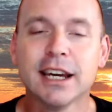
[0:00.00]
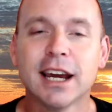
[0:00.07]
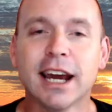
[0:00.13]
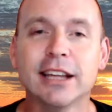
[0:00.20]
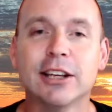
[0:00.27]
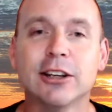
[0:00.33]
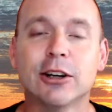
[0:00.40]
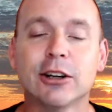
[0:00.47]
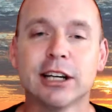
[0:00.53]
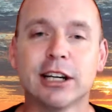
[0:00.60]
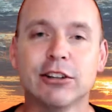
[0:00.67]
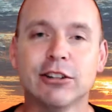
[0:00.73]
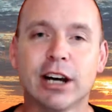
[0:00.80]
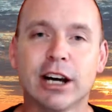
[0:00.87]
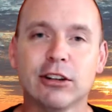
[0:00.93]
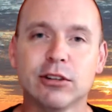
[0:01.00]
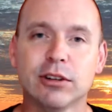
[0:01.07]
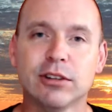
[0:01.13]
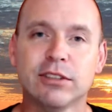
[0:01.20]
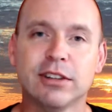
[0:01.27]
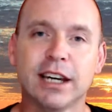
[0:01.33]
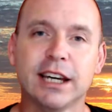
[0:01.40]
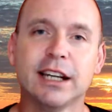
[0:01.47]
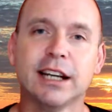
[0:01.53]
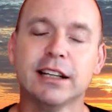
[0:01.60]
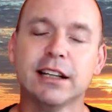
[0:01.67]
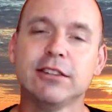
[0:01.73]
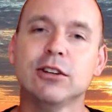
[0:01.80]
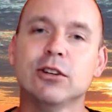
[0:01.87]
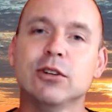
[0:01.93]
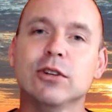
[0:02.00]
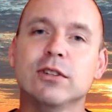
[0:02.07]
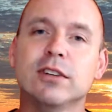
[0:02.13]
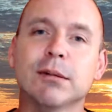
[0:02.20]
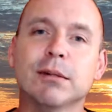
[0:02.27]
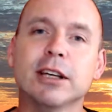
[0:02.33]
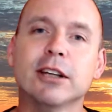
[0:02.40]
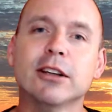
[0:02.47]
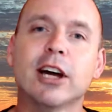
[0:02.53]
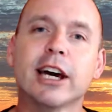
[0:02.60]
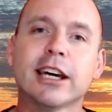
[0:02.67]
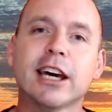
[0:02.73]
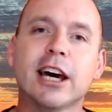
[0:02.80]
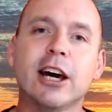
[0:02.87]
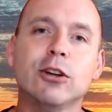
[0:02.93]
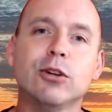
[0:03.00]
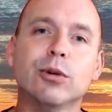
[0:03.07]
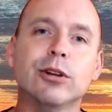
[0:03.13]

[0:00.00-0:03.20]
and they're not going to charge you a cent unless you do something like go to a